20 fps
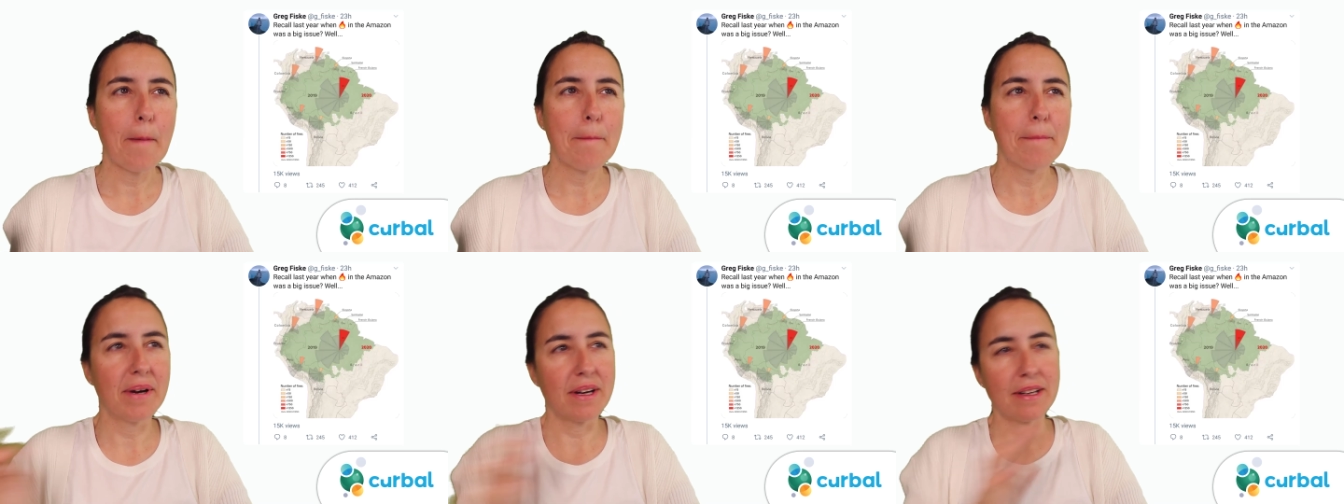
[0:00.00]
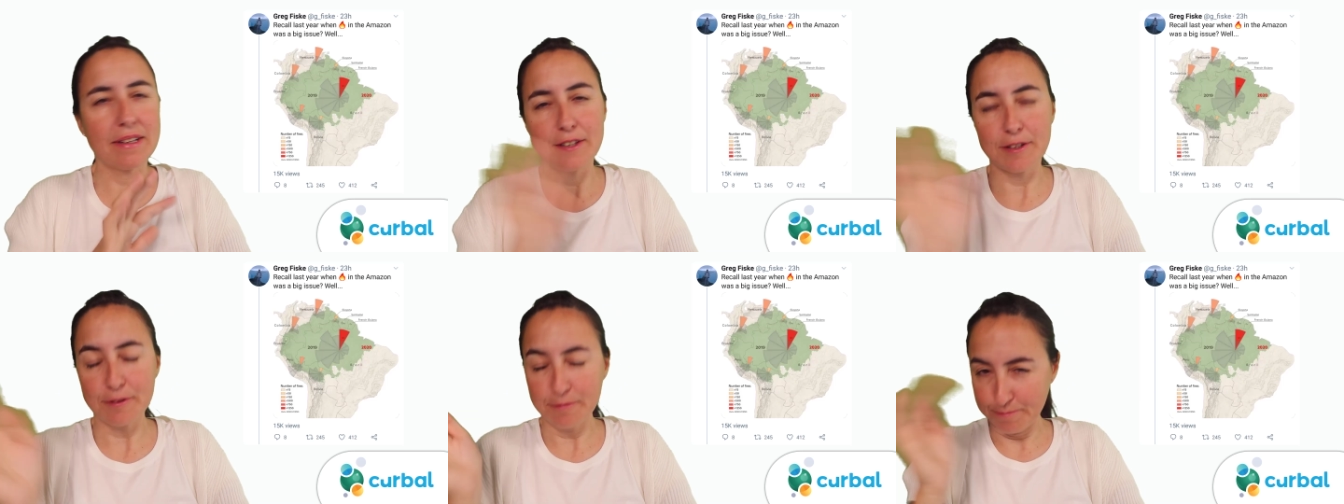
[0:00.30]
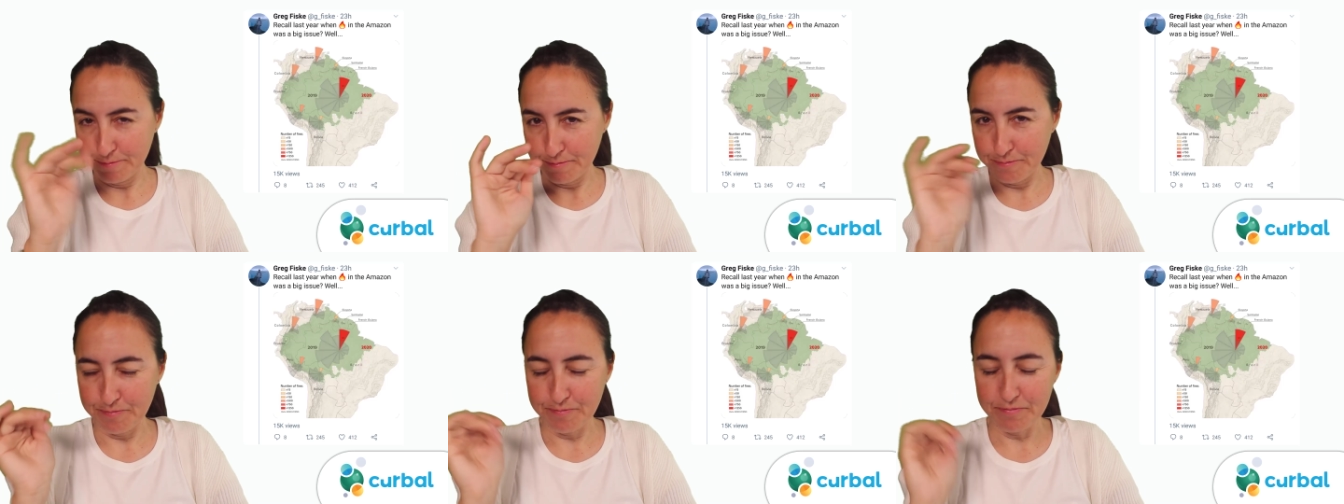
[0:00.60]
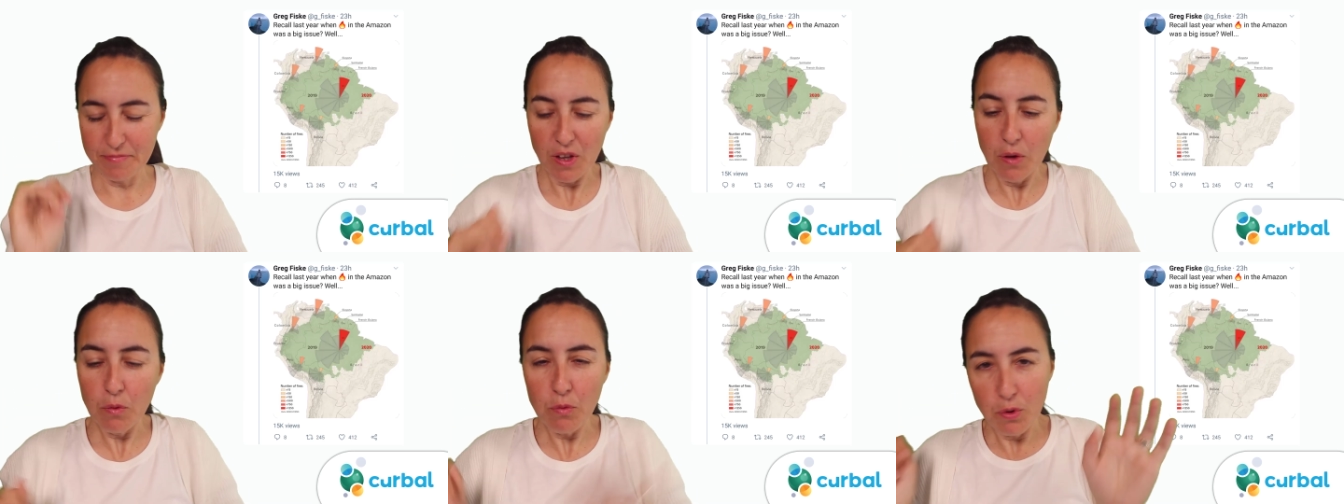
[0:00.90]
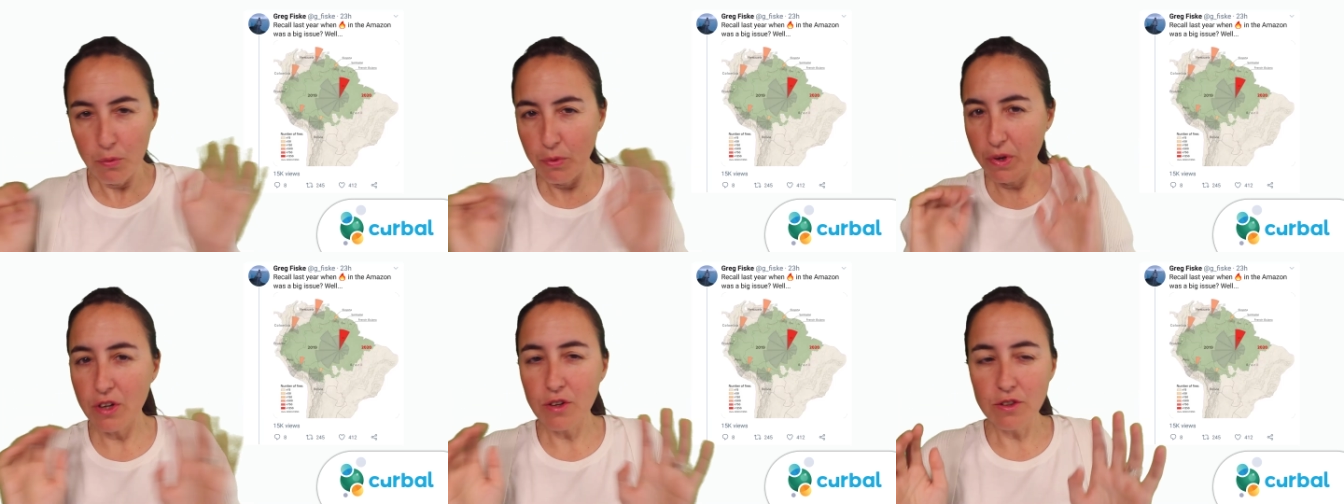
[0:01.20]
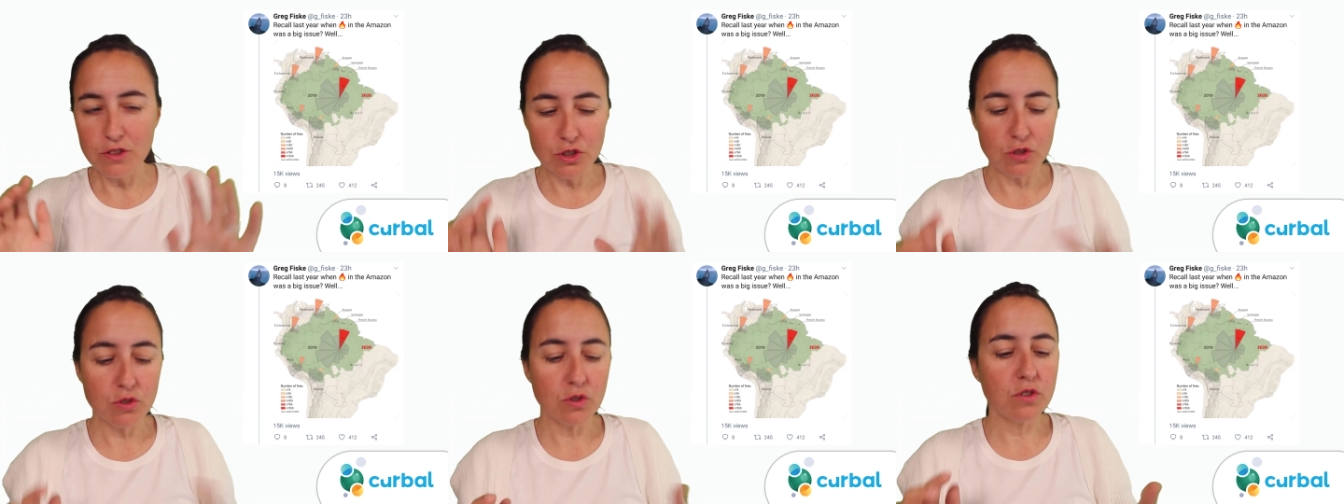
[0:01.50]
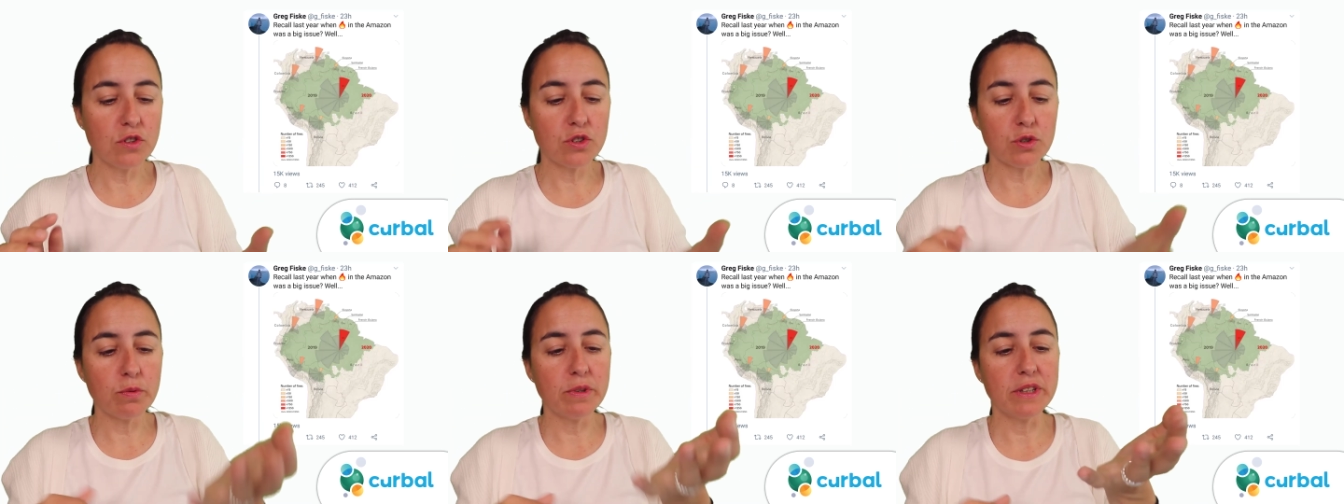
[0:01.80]
but what we're going to
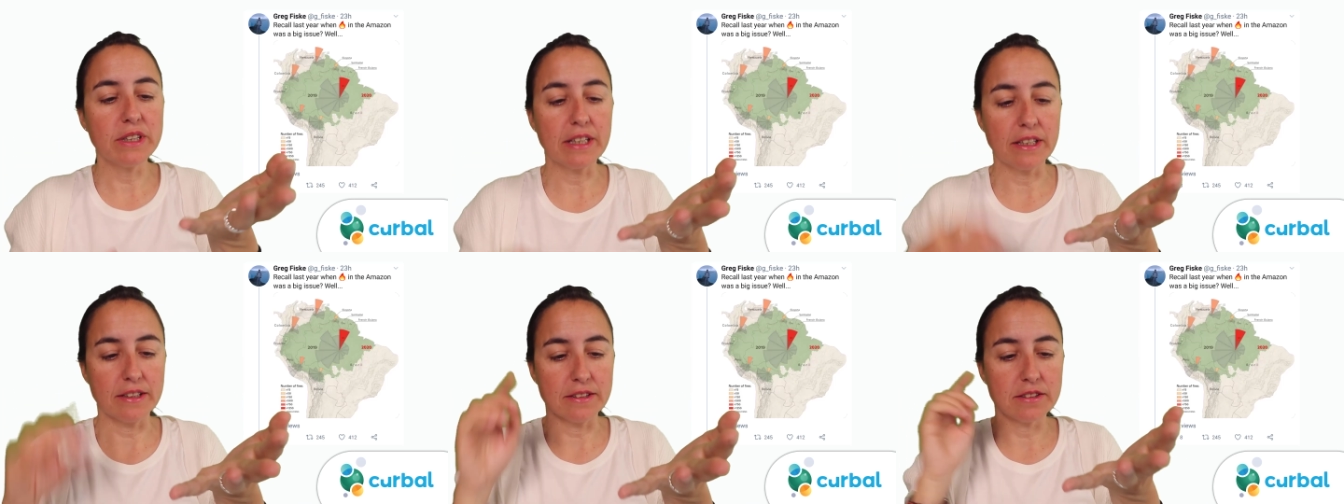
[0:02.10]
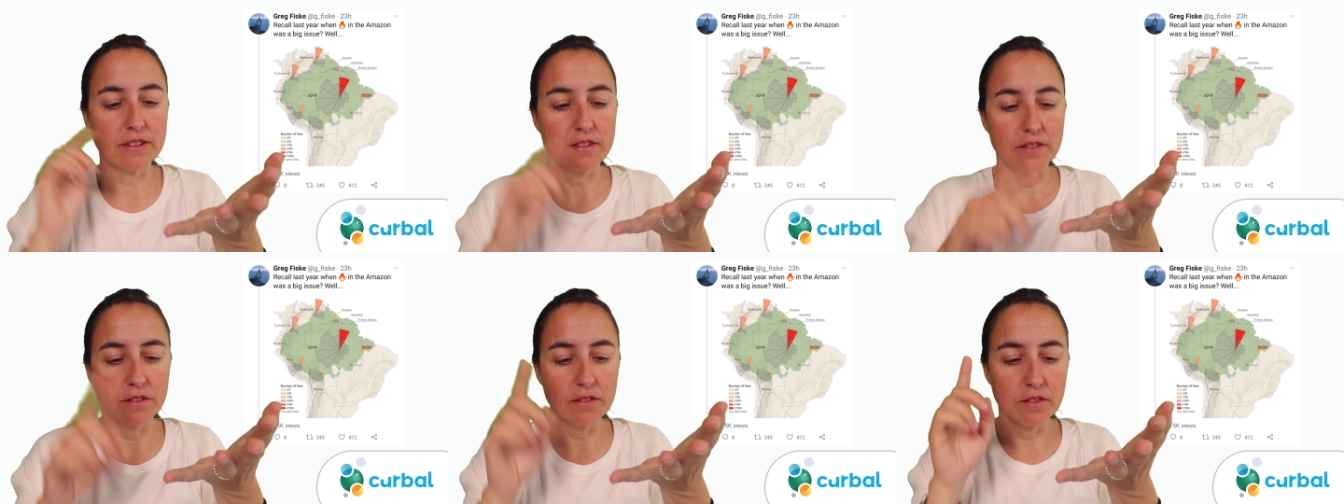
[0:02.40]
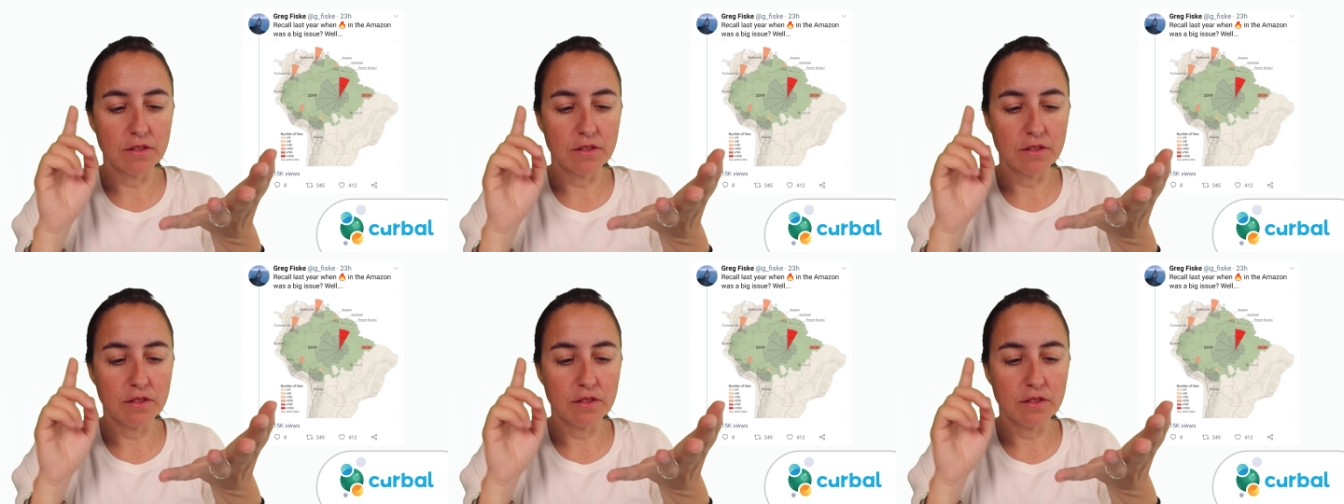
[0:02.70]
do this week is,